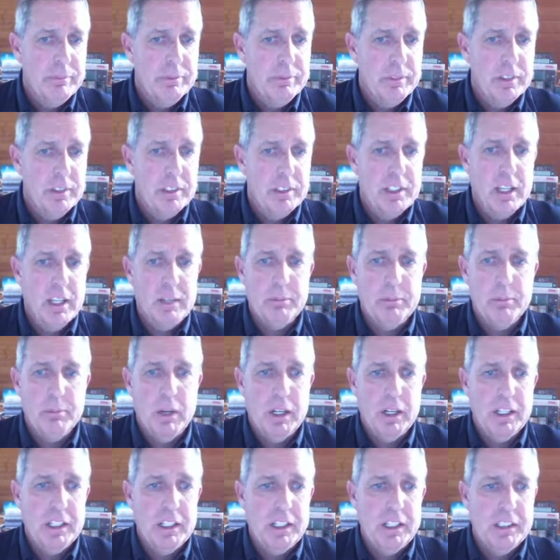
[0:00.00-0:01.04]
get
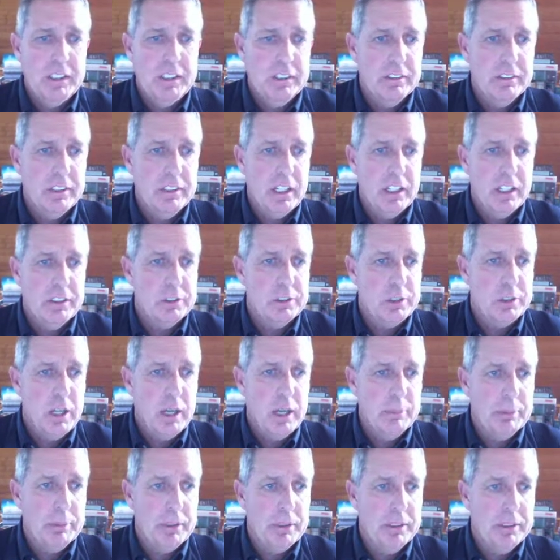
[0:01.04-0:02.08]
money and not
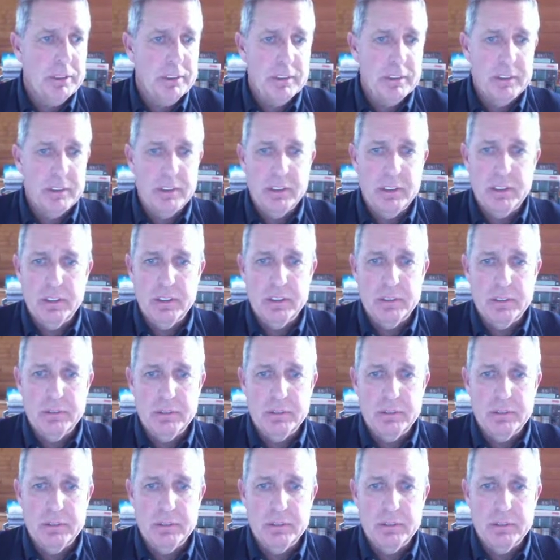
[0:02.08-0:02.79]
drop it. I'm